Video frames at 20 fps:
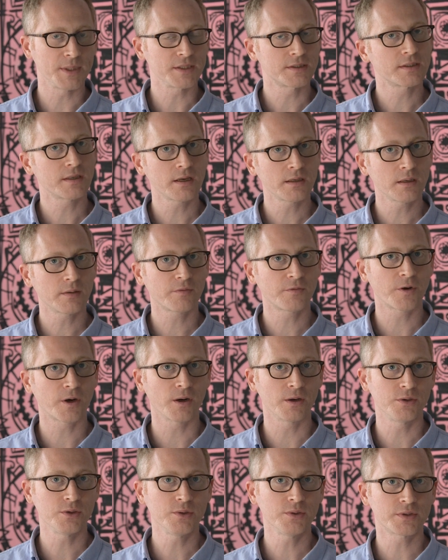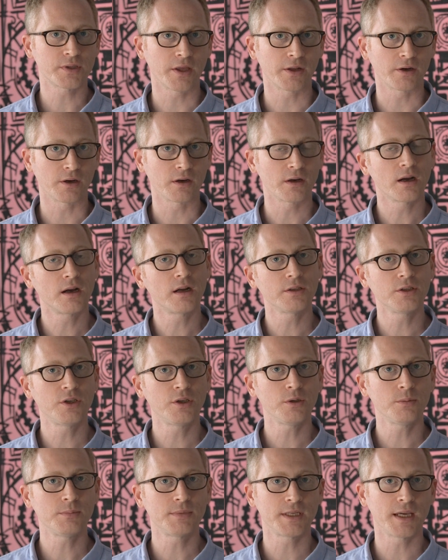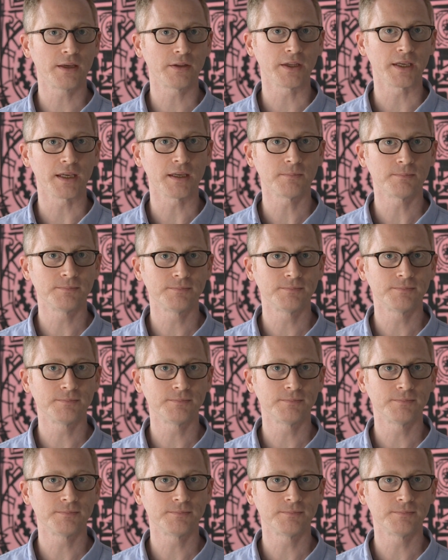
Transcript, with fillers: and sign up for our newsletter, Uncubed Daily.